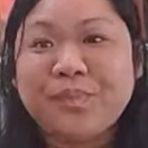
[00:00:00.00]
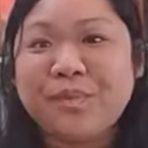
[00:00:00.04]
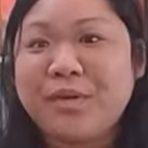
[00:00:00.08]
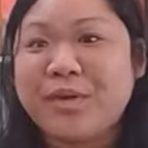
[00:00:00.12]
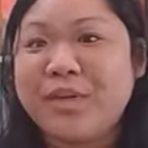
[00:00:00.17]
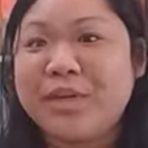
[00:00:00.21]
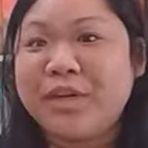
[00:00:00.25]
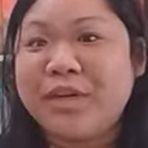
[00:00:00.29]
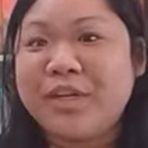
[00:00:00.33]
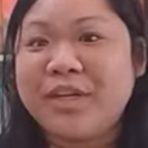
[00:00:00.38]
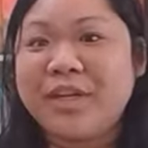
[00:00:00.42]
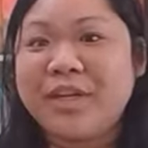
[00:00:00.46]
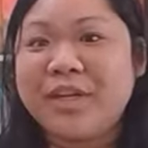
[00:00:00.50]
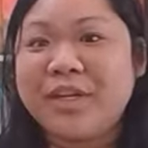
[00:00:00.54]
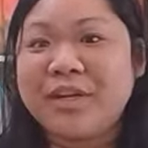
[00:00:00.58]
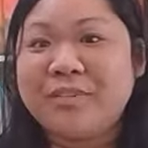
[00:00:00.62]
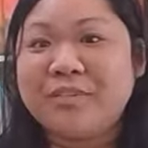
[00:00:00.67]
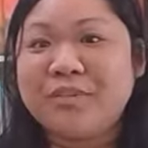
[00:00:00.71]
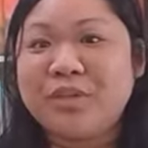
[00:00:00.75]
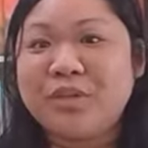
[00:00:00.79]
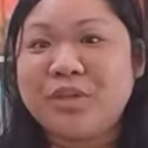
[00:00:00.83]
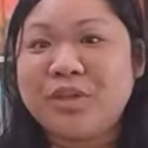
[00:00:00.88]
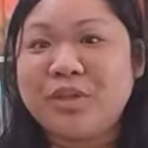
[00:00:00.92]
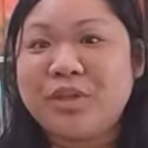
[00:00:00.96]
Put it up
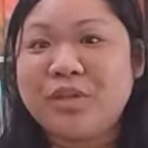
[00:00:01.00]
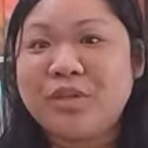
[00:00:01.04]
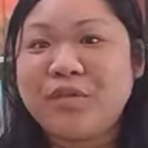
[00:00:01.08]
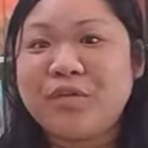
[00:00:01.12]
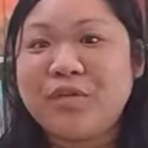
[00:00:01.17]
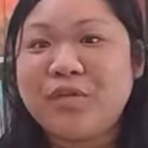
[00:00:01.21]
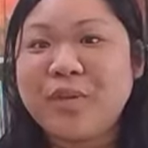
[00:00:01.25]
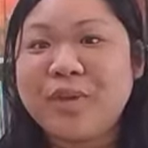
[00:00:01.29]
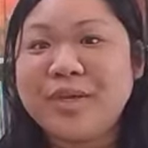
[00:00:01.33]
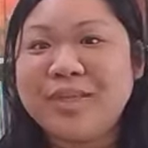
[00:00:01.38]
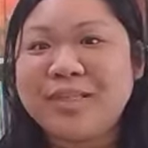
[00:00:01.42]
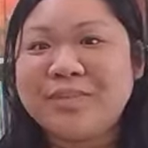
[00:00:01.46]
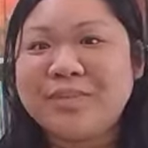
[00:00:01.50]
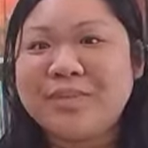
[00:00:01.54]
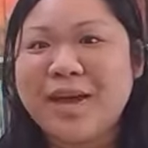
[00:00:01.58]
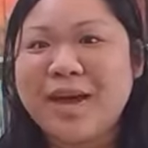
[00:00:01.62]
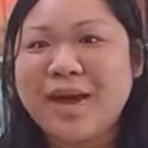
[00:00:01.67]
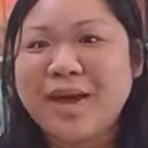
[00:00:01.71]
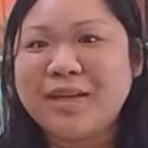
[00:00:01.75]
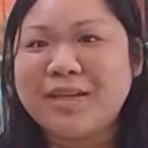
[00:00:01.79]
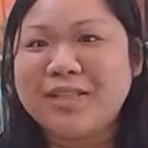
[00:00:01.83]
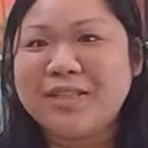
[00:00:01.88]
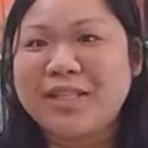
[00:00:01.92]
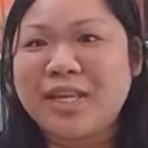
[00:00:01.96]
to your voice
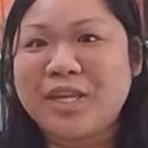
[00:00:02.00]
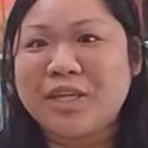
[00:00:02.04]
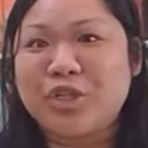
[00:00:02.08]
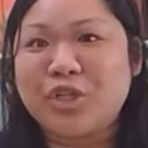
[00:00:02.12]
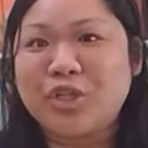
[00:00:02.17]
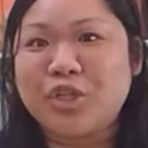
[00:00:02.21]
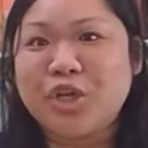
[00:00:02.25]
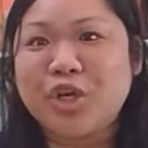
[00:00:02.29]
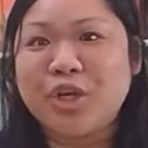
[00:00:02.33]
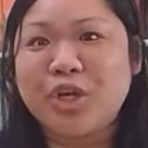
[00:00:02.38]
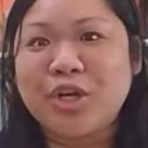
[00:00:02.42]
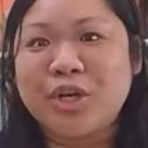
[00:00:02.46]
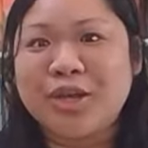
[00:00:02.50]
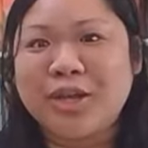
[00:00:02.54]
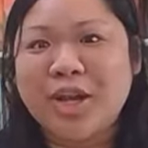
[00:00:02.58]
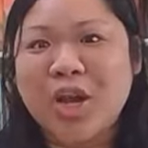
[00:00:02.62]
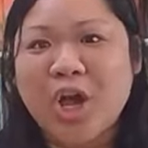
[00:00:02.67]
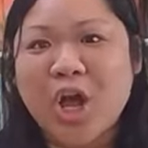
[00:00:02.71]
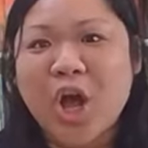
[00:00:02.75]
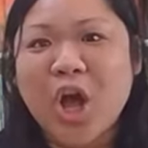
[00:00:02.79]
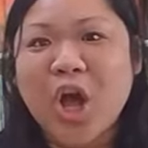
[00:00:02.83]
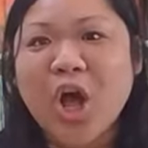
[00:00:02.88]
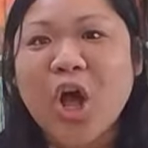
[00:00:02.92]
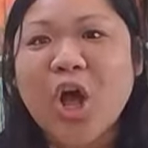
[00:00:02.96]
box and turn it
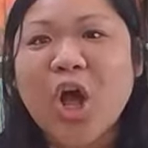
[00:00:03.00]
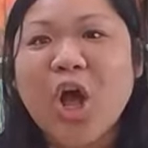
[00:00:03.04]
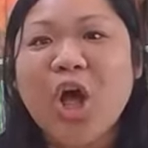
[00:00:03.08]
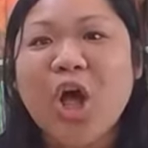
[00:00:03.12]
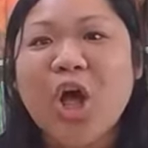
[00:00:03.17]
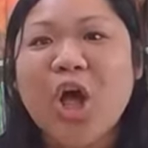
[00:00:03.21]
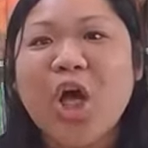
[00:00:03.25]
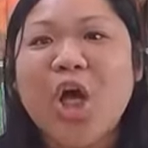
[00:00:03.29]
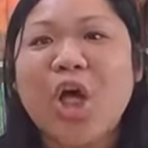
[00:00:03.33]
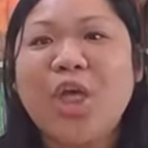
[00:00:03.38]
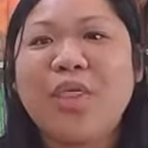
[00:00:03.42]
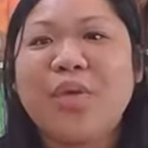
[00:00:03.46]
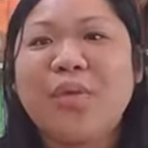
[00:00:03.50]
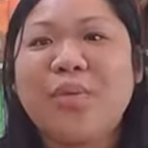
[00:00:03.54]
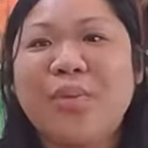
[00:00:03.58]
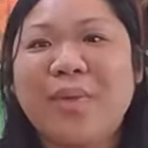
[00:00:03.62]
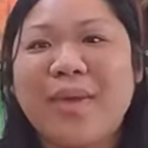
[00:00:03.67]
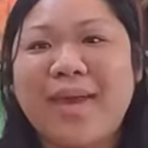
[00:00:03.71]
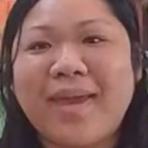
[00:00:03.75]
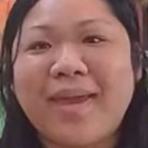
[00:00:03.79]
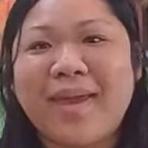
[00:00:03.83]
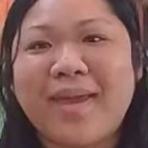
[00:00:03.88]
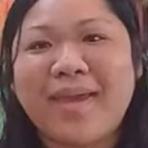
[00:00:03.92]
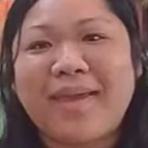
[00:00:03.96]
all the
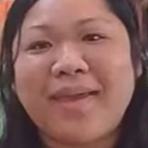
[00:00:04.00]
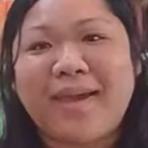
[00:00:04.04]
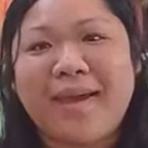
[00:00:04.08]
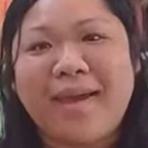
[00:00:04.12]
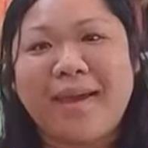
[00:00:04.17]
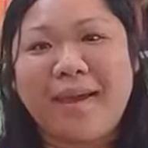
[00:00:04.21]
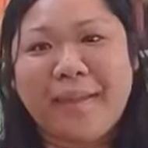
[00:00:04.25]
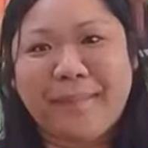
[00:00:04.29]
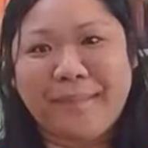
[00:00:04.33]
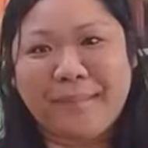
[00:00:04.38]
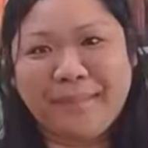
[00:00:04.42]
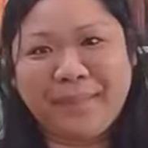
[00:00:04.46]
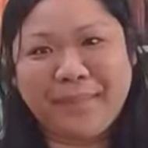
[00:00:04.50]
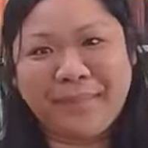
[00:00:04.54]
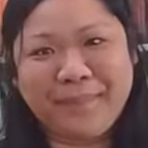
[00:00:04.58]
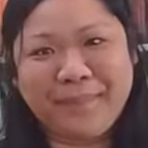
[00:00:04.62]
way up.